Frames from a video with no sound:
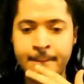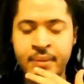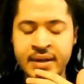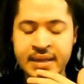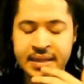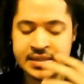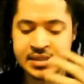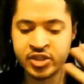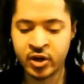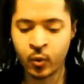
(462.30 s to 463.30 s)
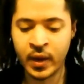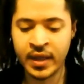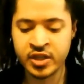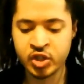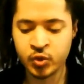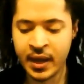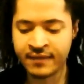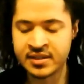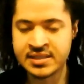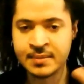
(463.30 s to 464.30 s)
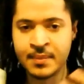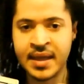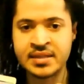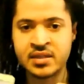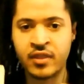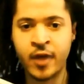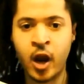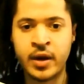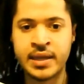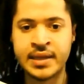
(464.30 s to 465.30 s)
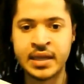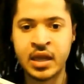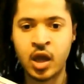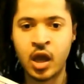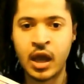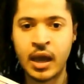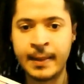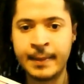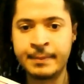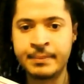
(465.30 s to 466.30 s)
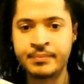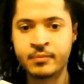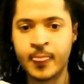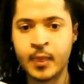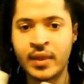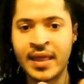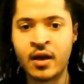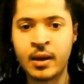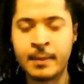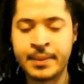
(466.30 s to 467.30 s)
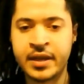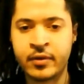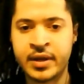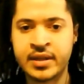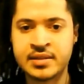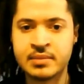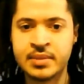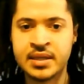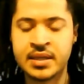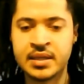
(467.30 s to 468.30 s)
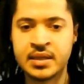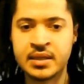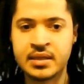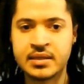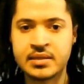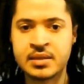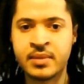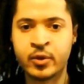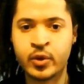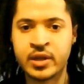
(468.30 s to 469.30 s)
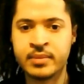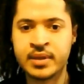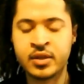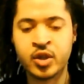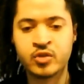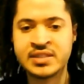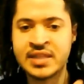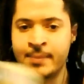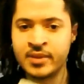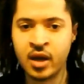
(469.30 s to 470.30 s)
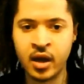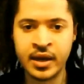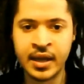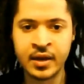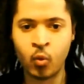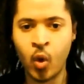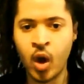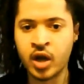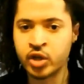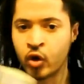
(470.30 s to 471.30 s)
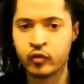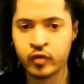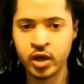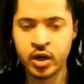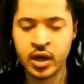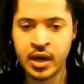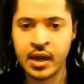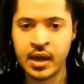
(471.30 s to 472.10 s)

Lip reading: but it's a certain way that you have to demand authority, without appearing to be somebody who can be, you know, stepped on and walked over.